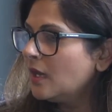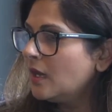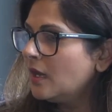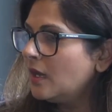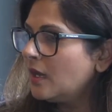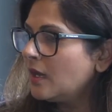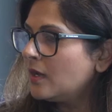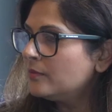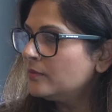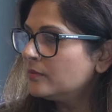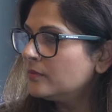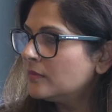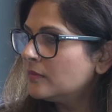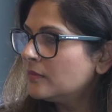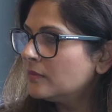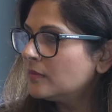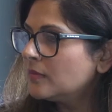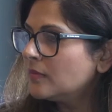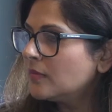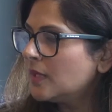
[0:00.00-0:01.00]

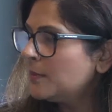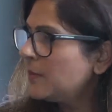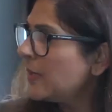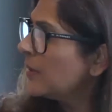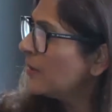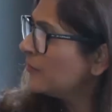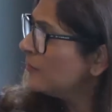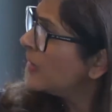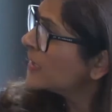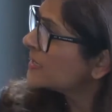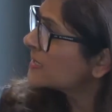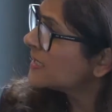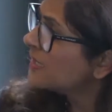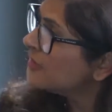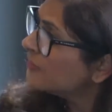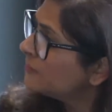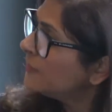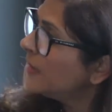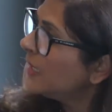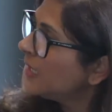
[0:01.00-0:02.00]
a bit of
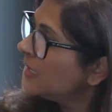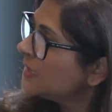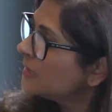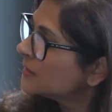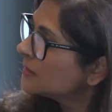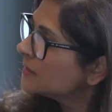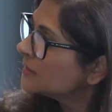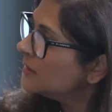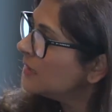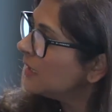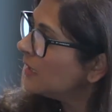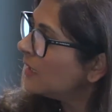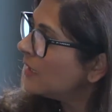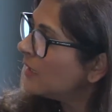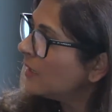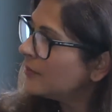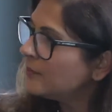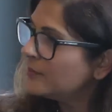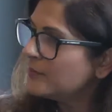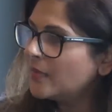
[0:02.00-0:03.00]
myself back.
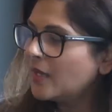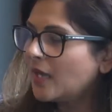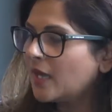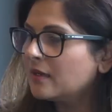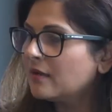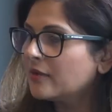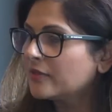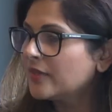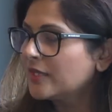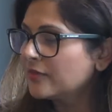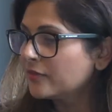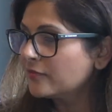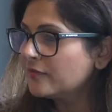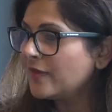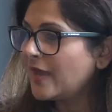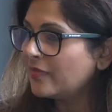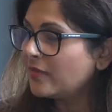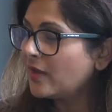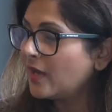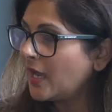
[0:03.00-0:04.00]
And I think the
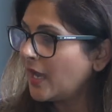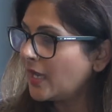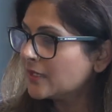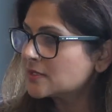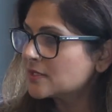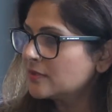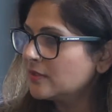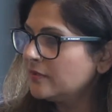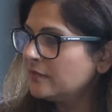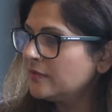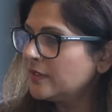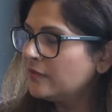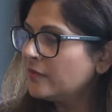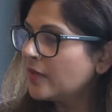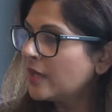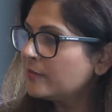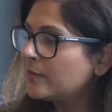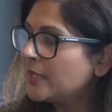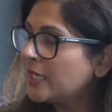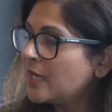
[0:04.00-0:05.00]
fact that at Aviva
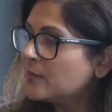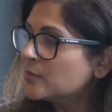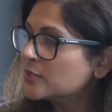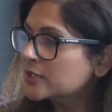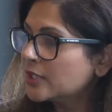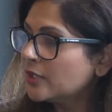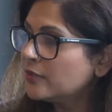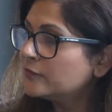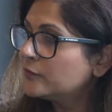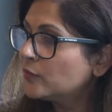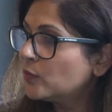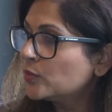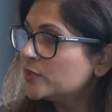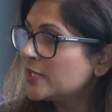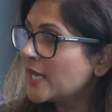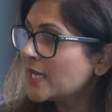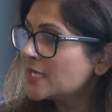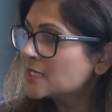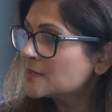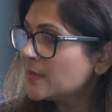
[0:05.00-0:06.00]
I've been able to go 4
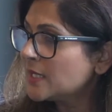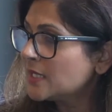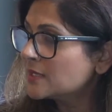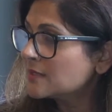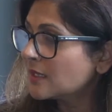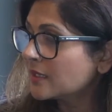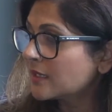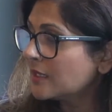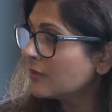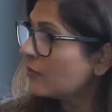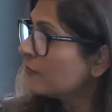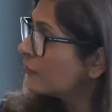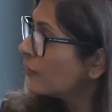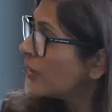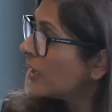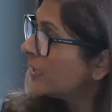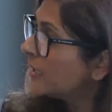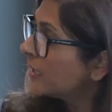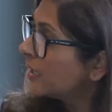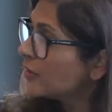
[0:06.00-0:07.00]
days means I can on
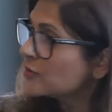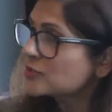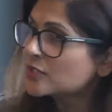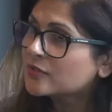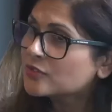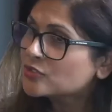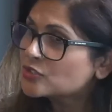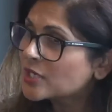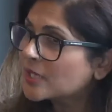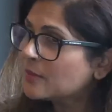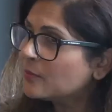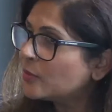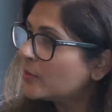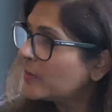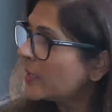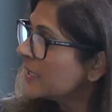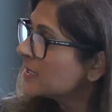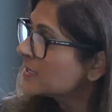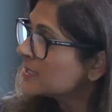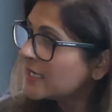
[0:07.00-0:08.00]
Friday go to the gym or
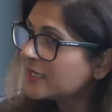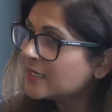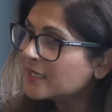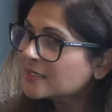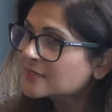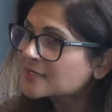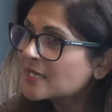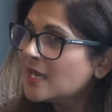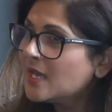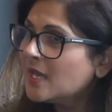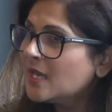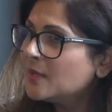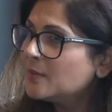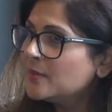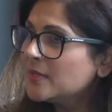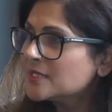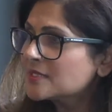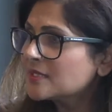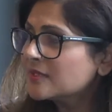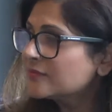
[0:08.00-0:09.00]
play tennis. It
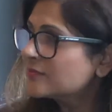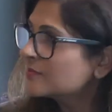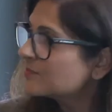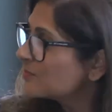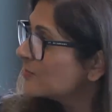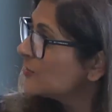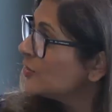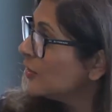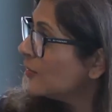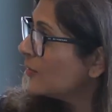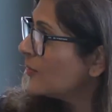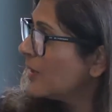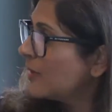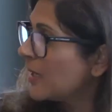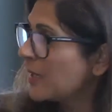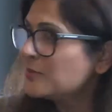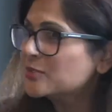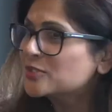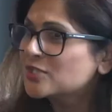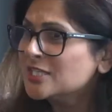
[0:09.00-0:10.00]
means I've,
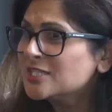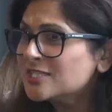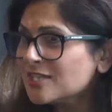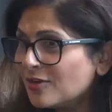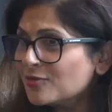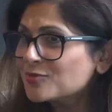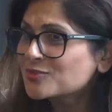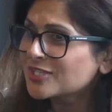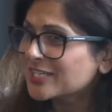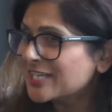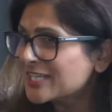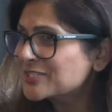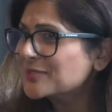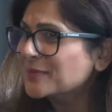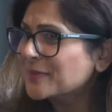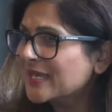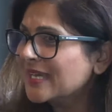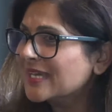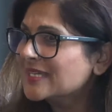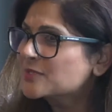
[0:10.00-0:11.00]
able to indulge a little
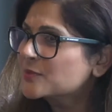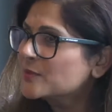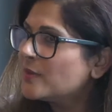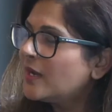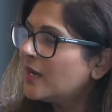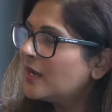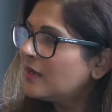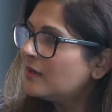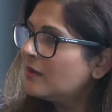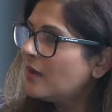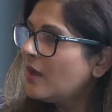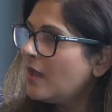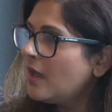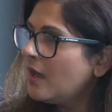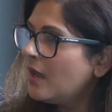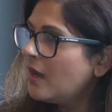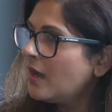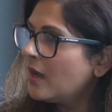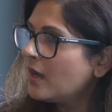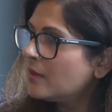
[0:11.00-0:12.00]
bit as well.
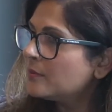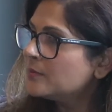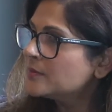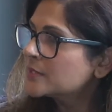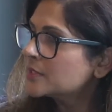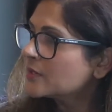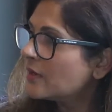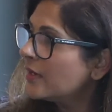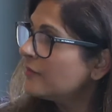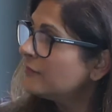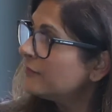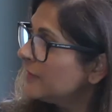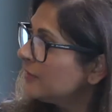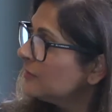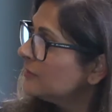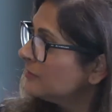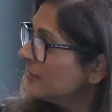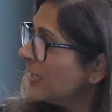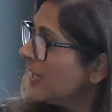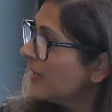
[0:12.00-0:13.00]
So I
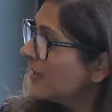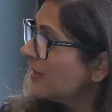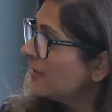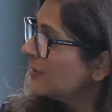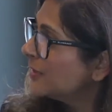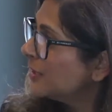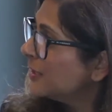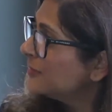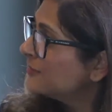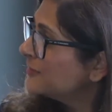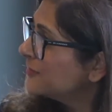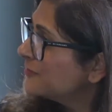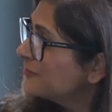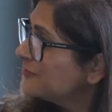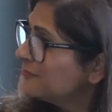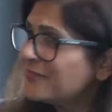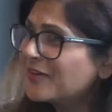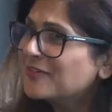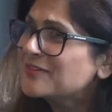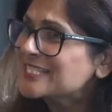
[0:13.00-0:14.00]
feel,
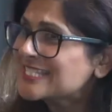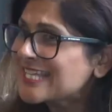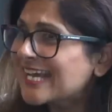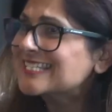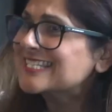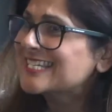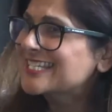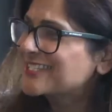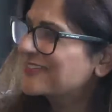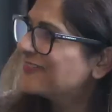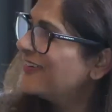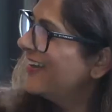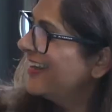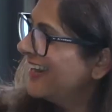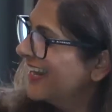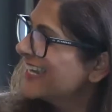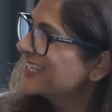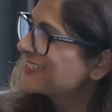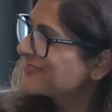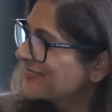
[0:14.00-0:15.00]
very
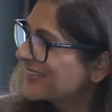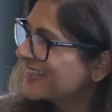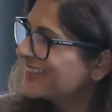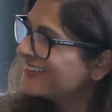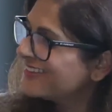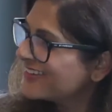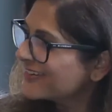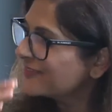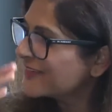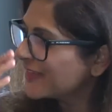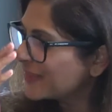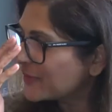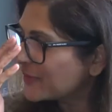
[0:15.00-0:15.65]
satisfied with life at the